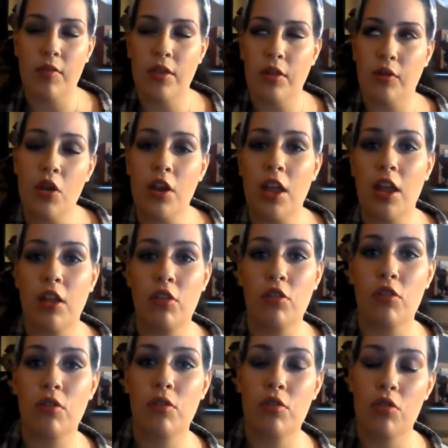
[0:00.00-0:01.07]
I feel
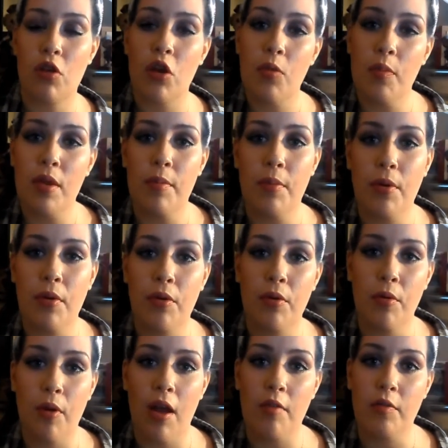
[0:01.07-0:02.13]
like certain people
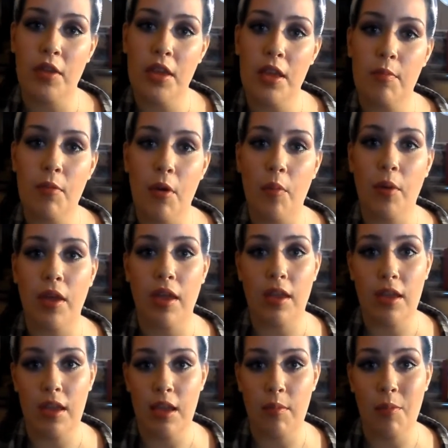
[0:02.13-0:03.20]
who are having chemo
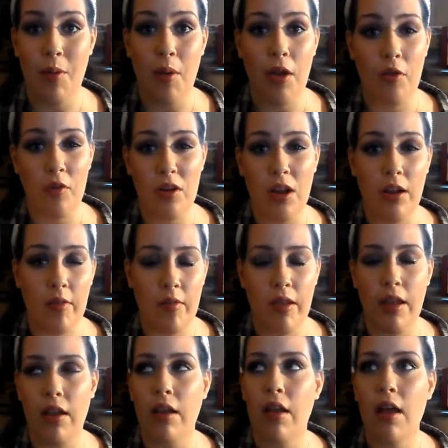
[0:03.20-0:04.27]
with chemo and
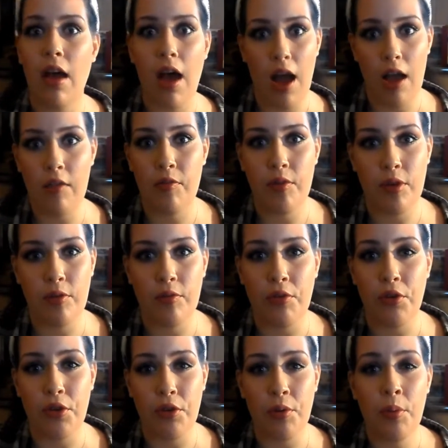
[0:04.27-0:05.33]
Rituxan, I feel
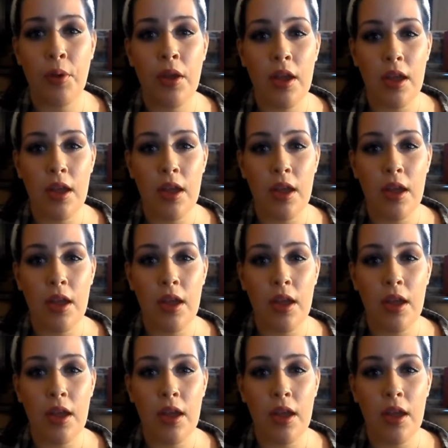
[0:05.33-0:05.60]
for you.